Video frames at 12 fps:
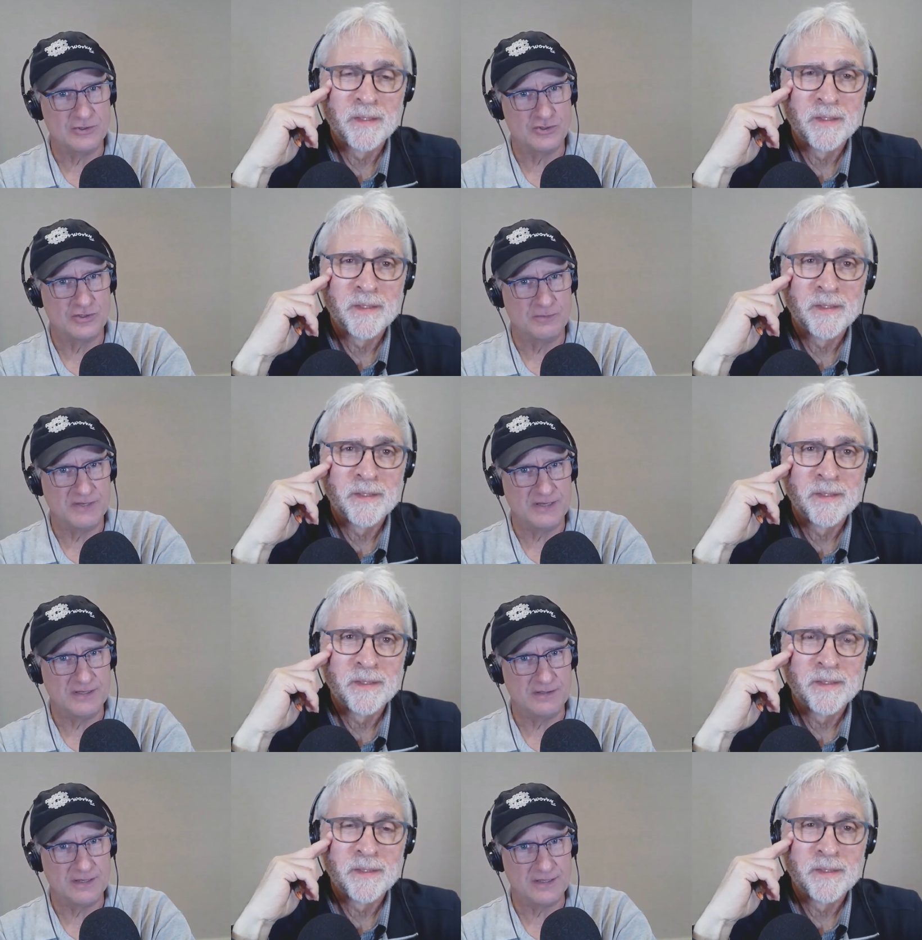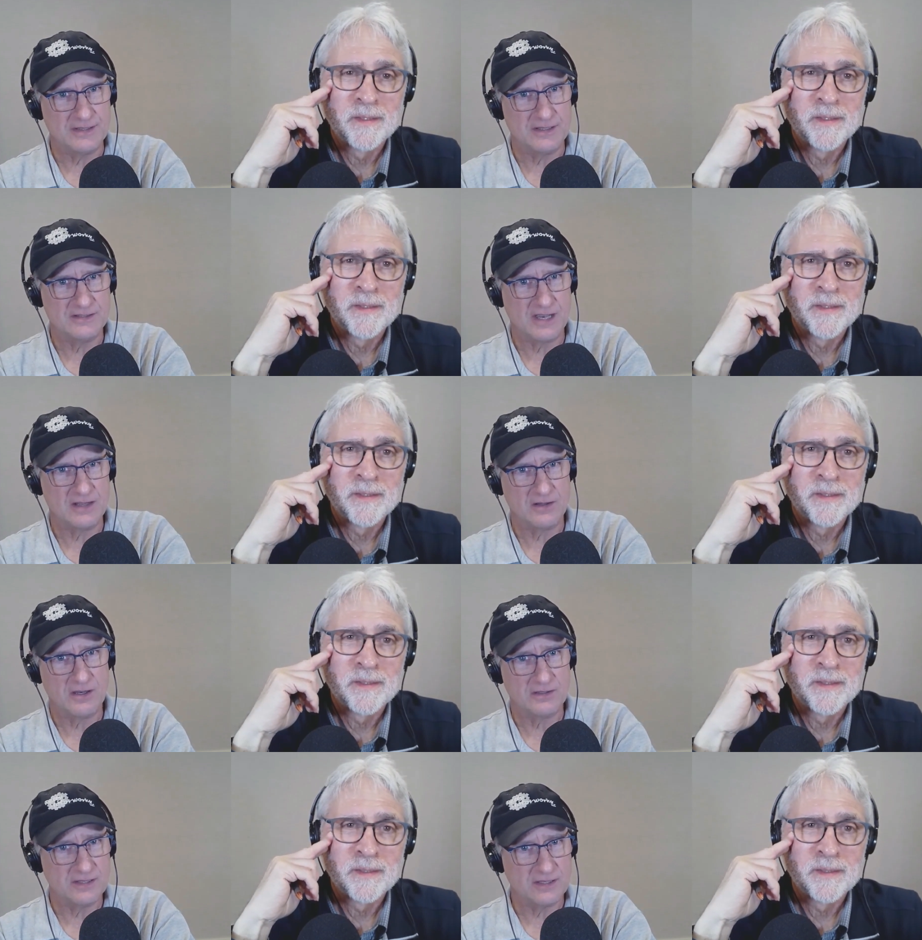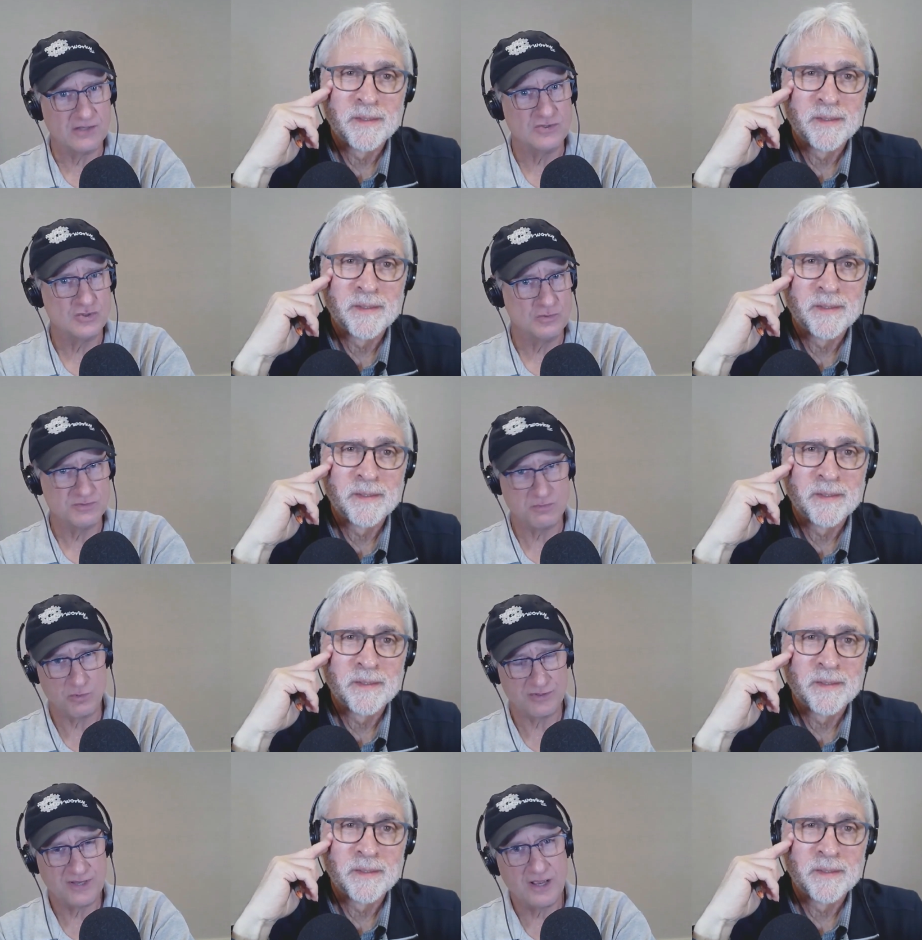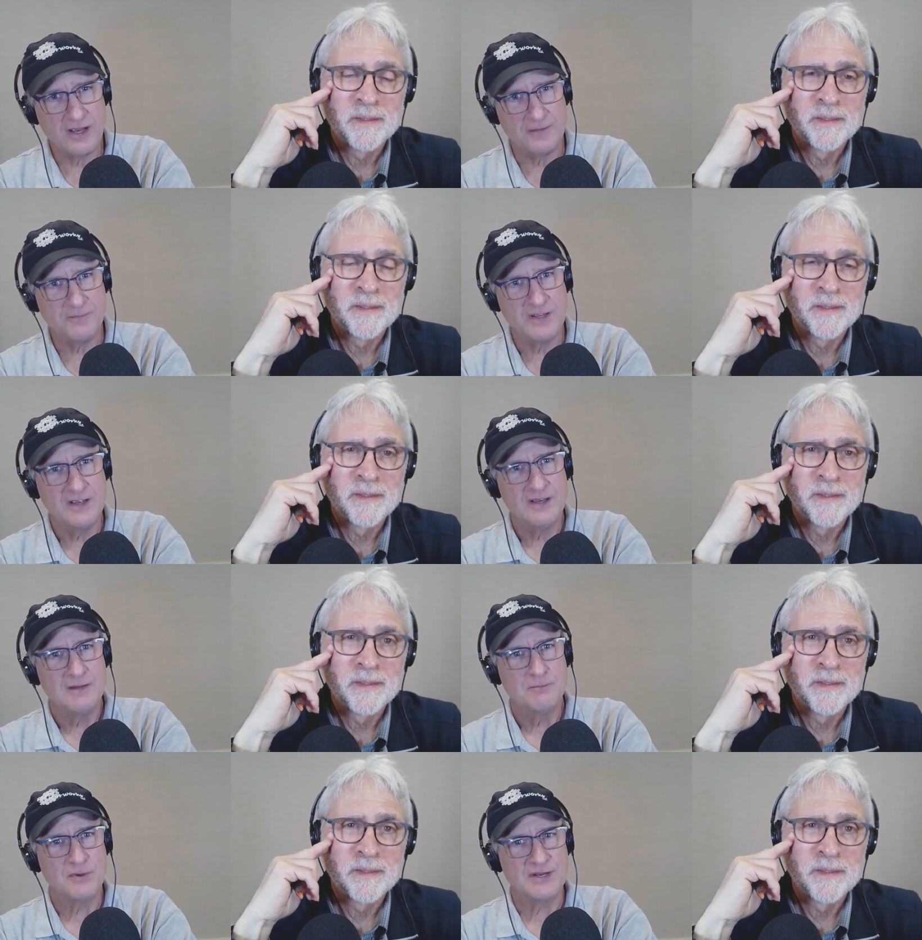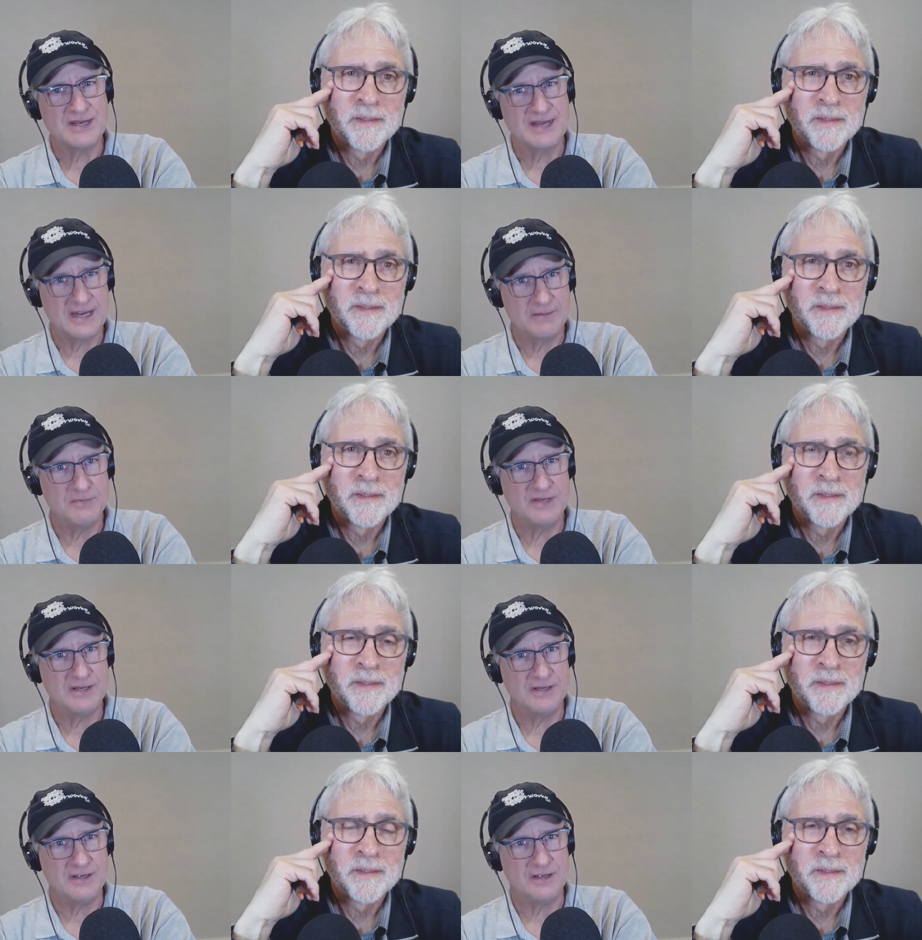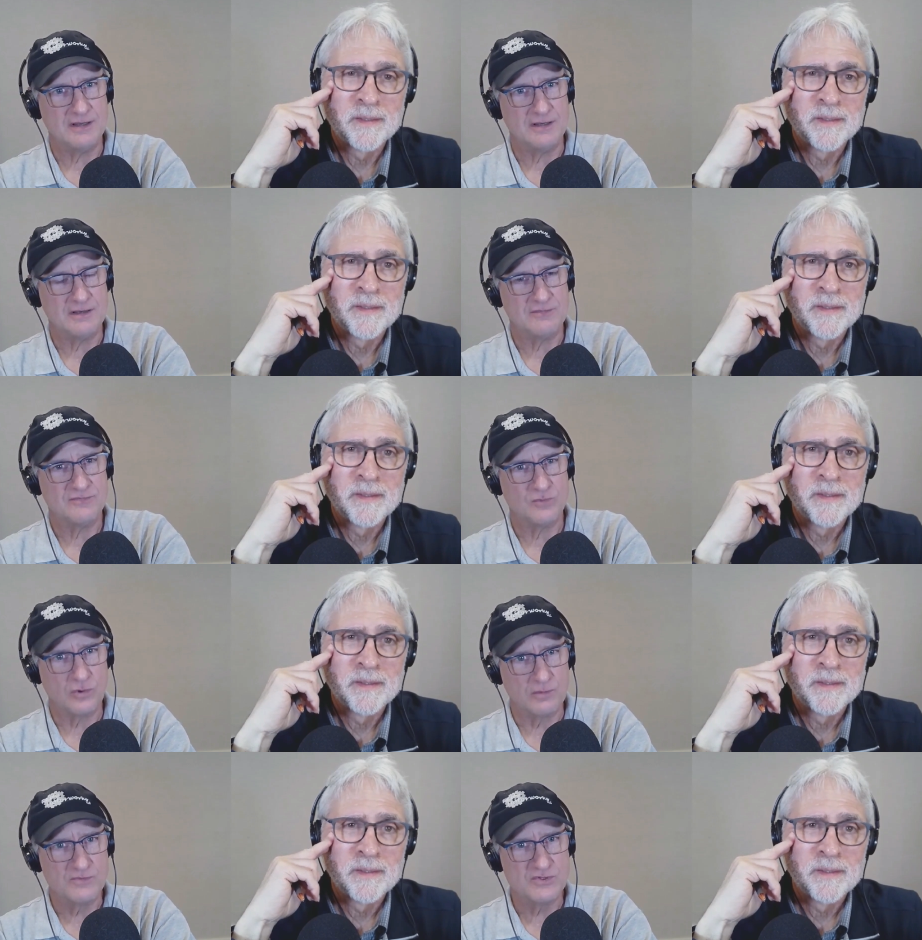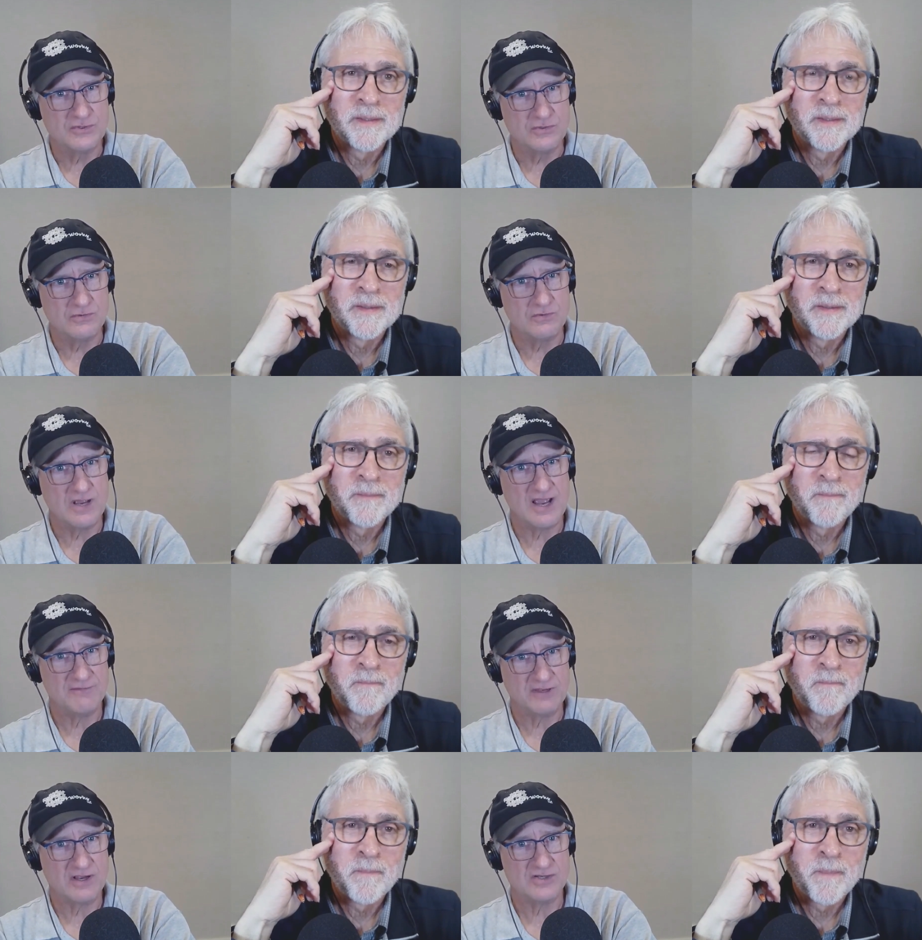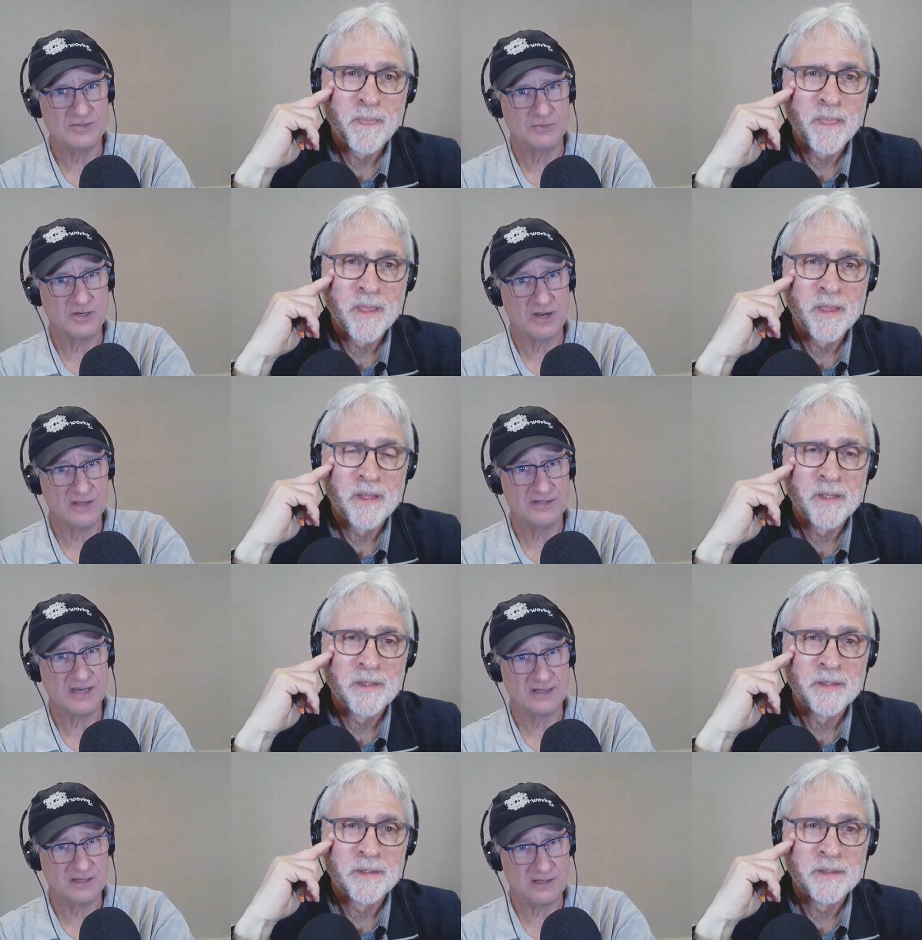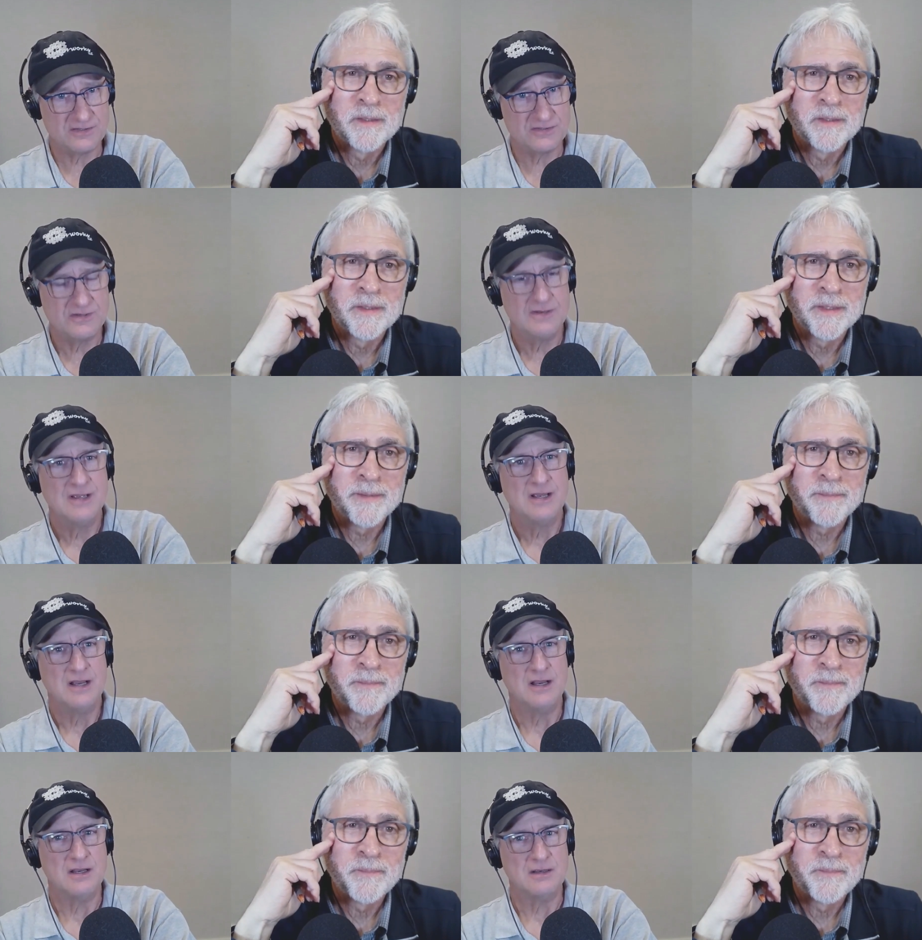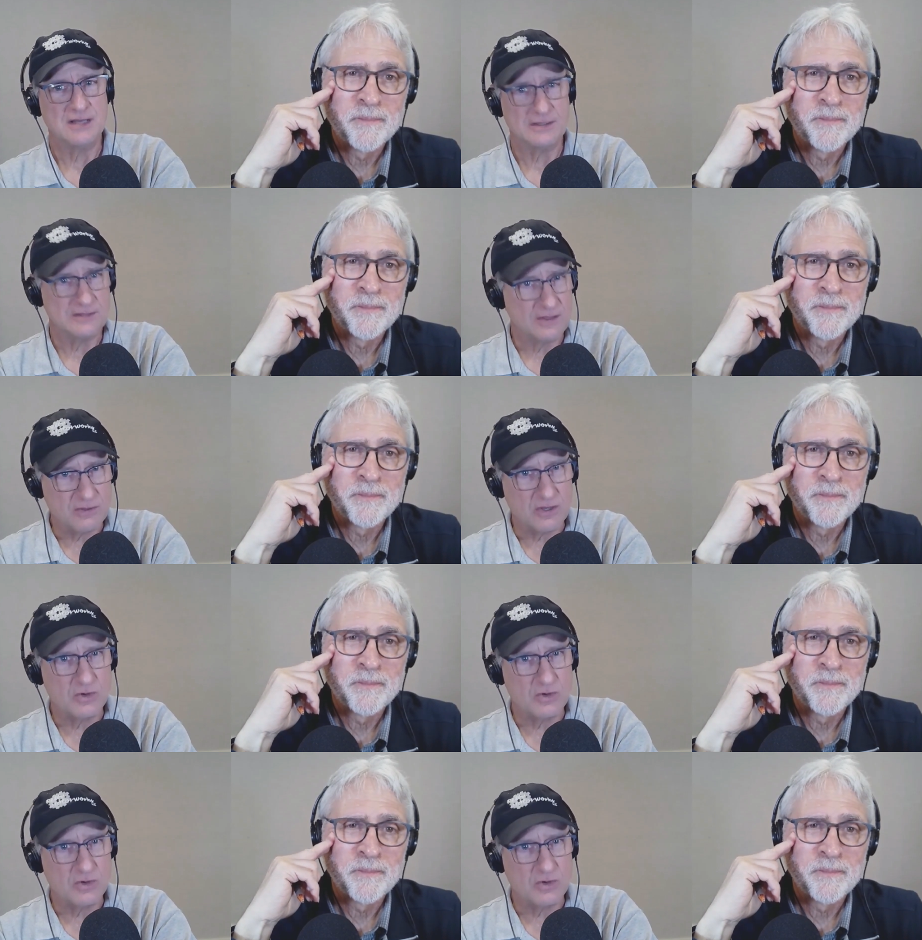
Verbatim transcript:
Speaker 1: It should be like a dialogue that consumes more time, but it can be uh, a form to have the customer contact us, yeah. uh, get the,